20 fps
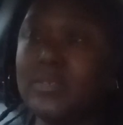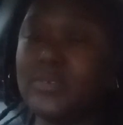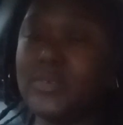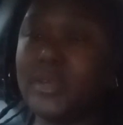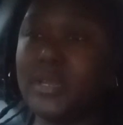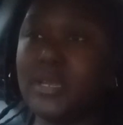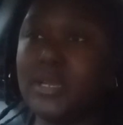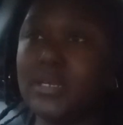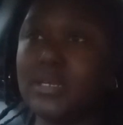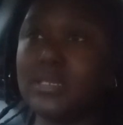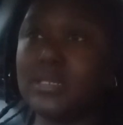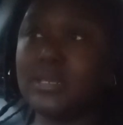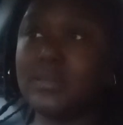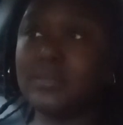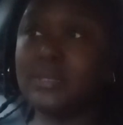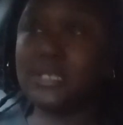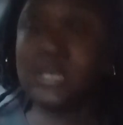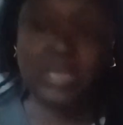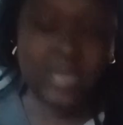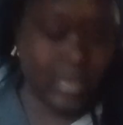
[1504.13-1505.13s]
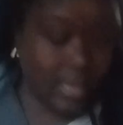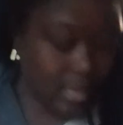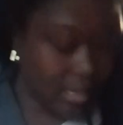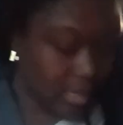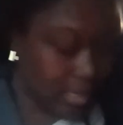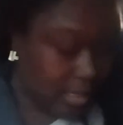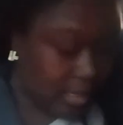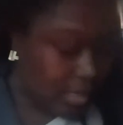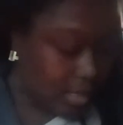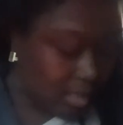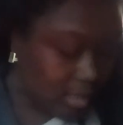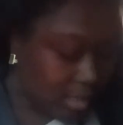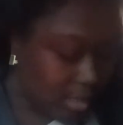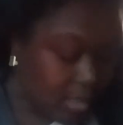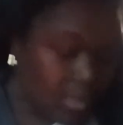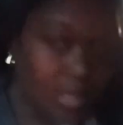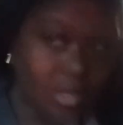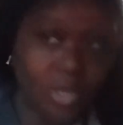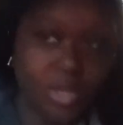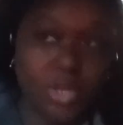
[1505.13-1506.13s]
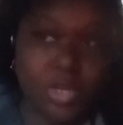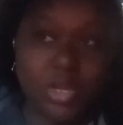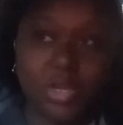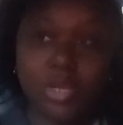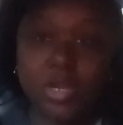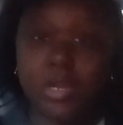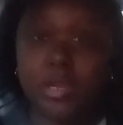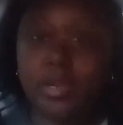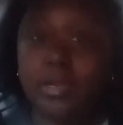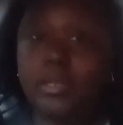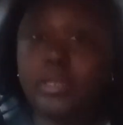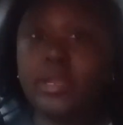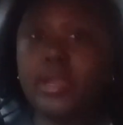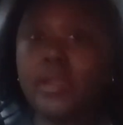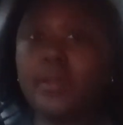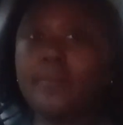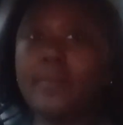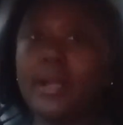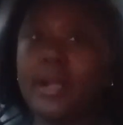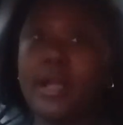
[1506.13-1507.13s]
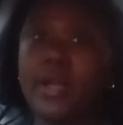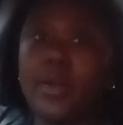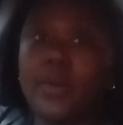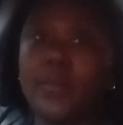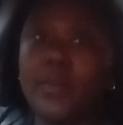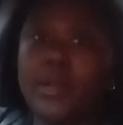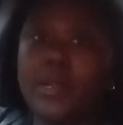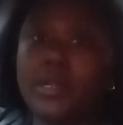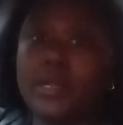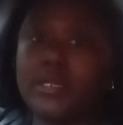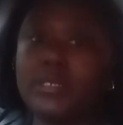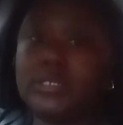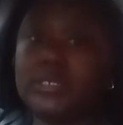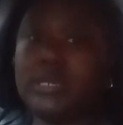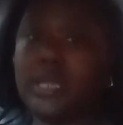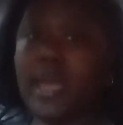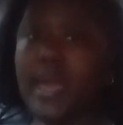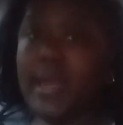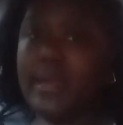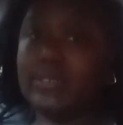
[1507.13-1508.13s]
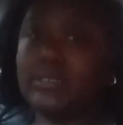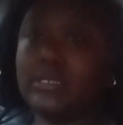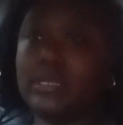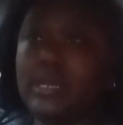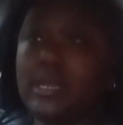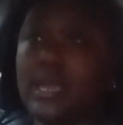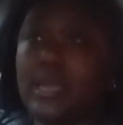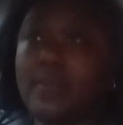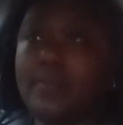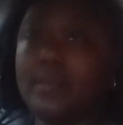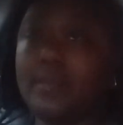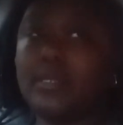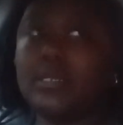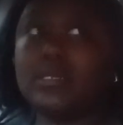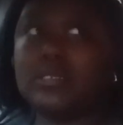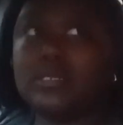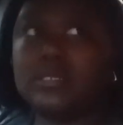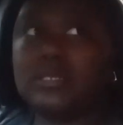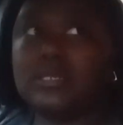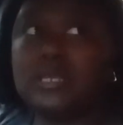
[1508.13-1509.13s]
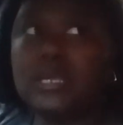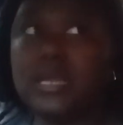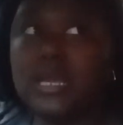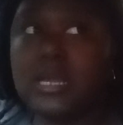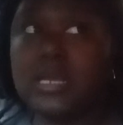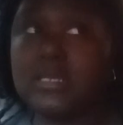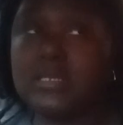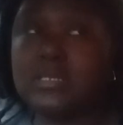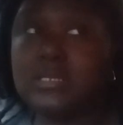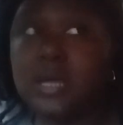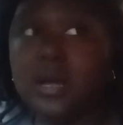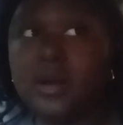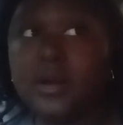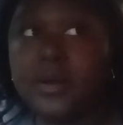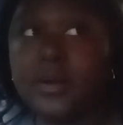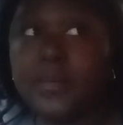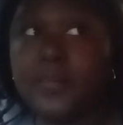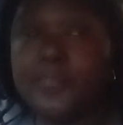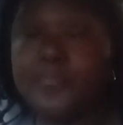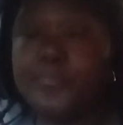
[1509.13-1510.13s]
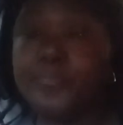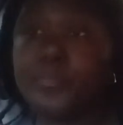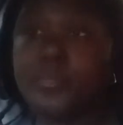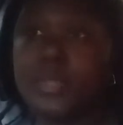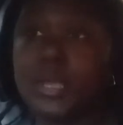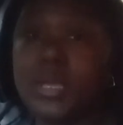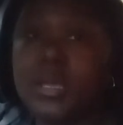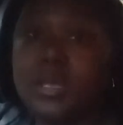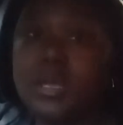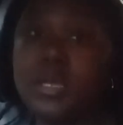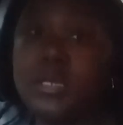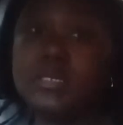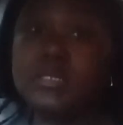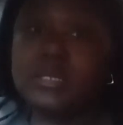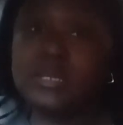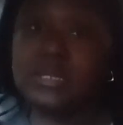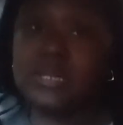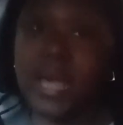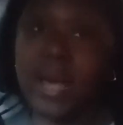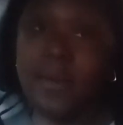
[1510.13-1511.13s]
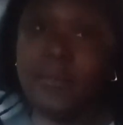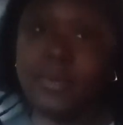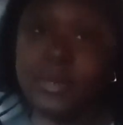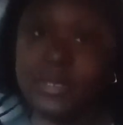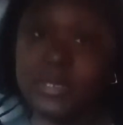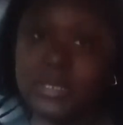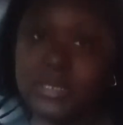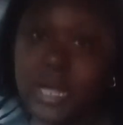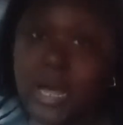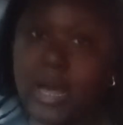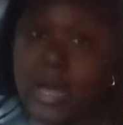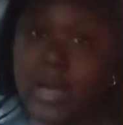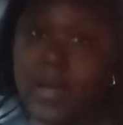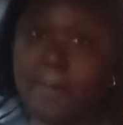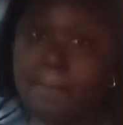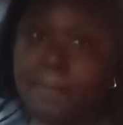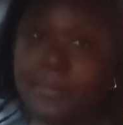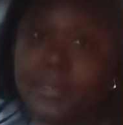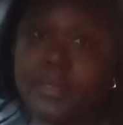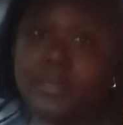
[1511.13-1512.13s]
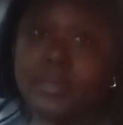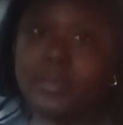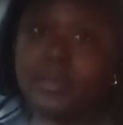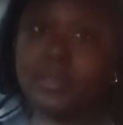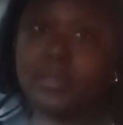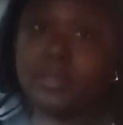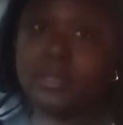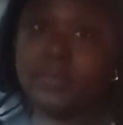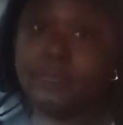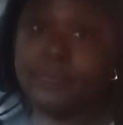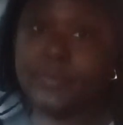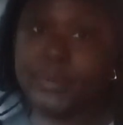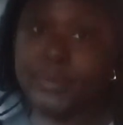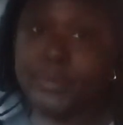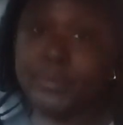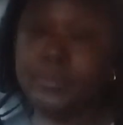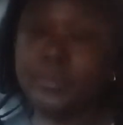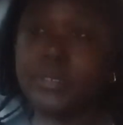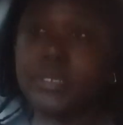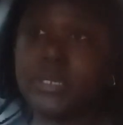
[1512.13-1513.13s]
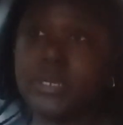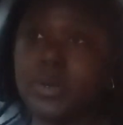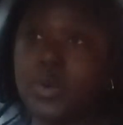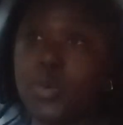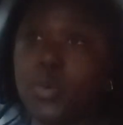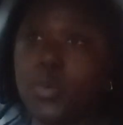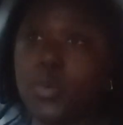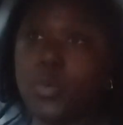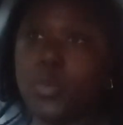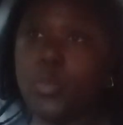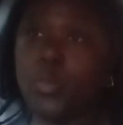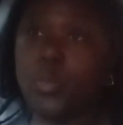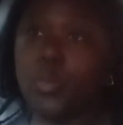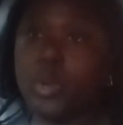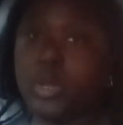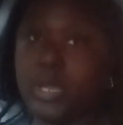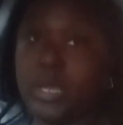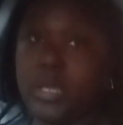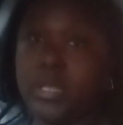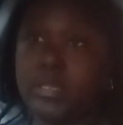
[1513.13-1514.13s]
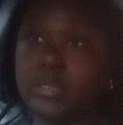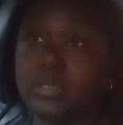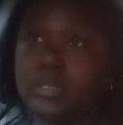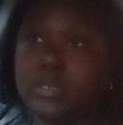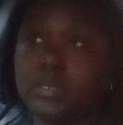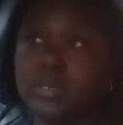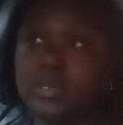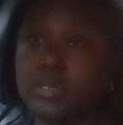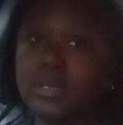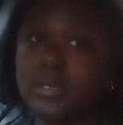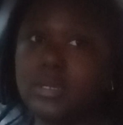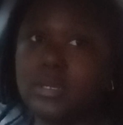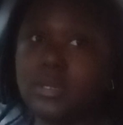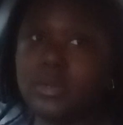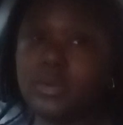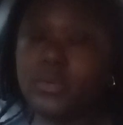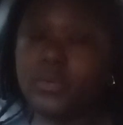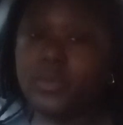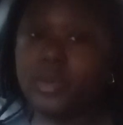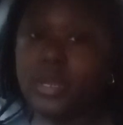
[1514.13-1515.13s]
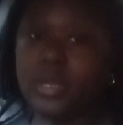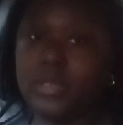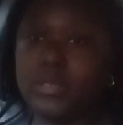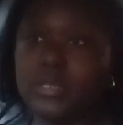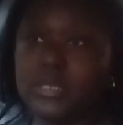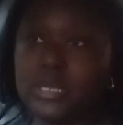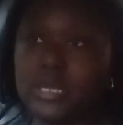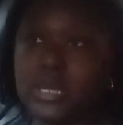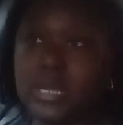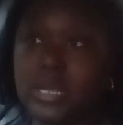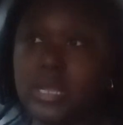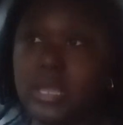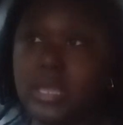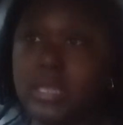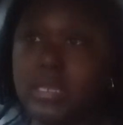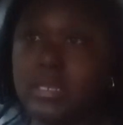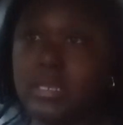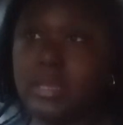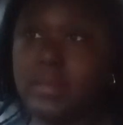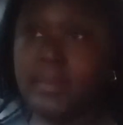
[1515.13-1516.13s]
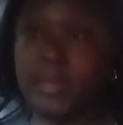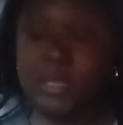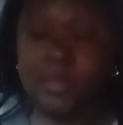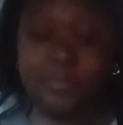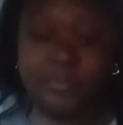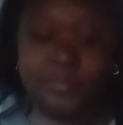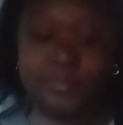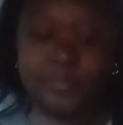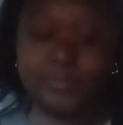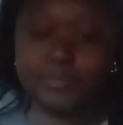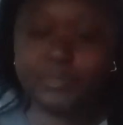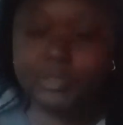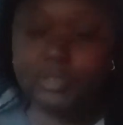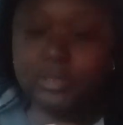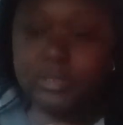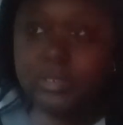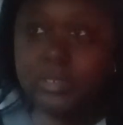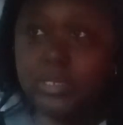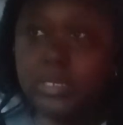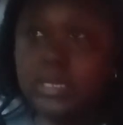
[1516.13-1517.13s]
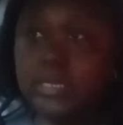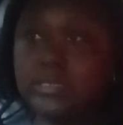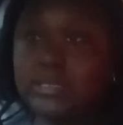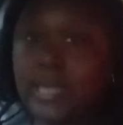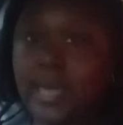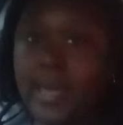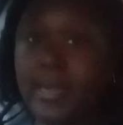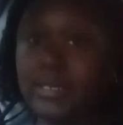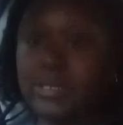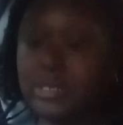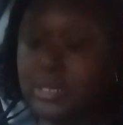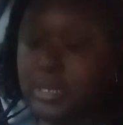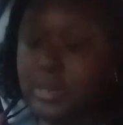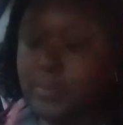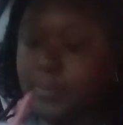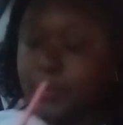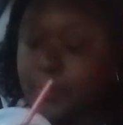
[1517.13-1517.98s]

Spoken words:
drink some tea earlier. My coworker, she actually gave me this tea. It's soursop, the fruit, with green tea and lemon. It's actually